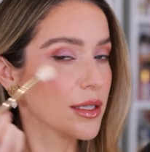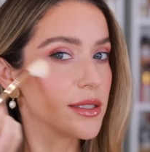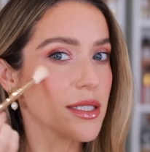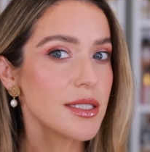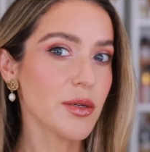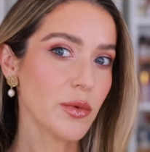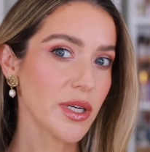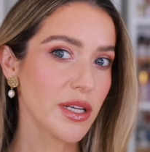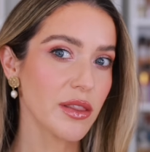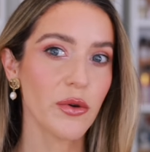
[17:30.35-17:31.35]
Doesn't
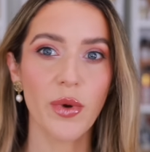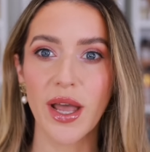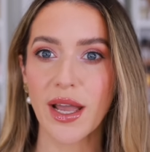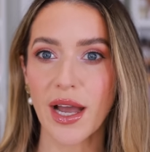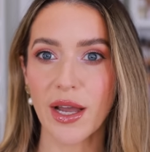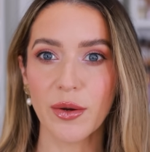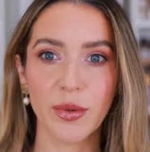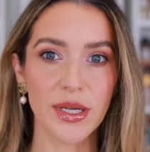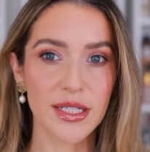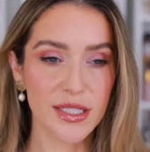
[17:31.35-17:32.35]
work the way I
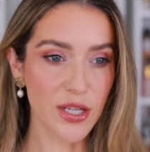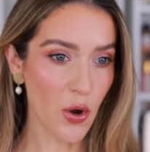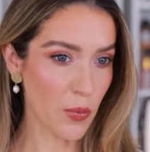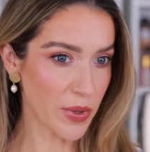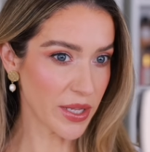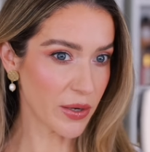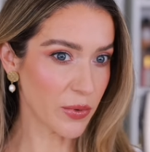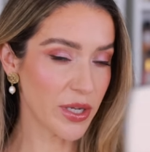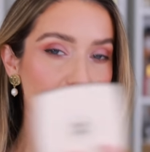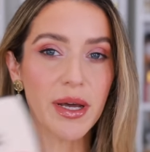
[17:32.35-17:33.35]
was hoping it
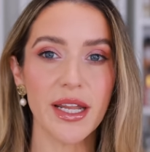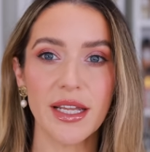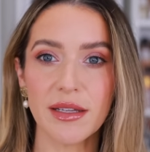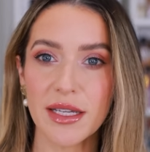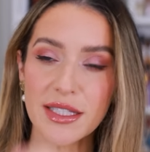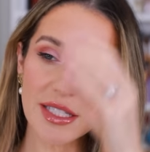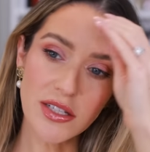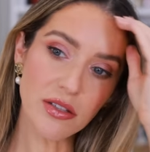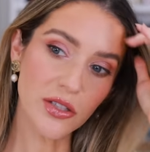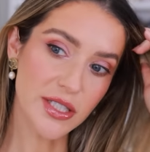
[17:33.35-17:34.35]
would, but it
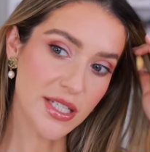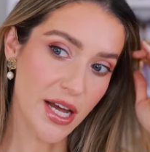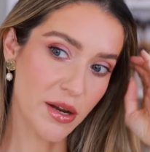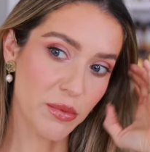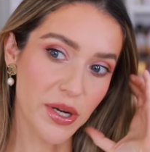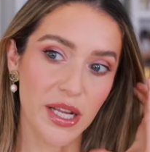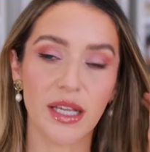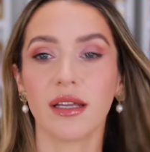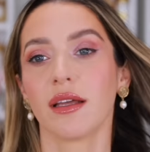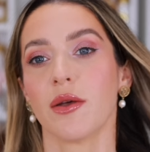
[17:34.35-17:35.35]
still looks kind of
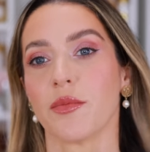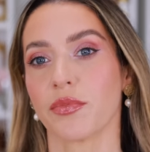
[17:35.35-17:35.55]
pretty.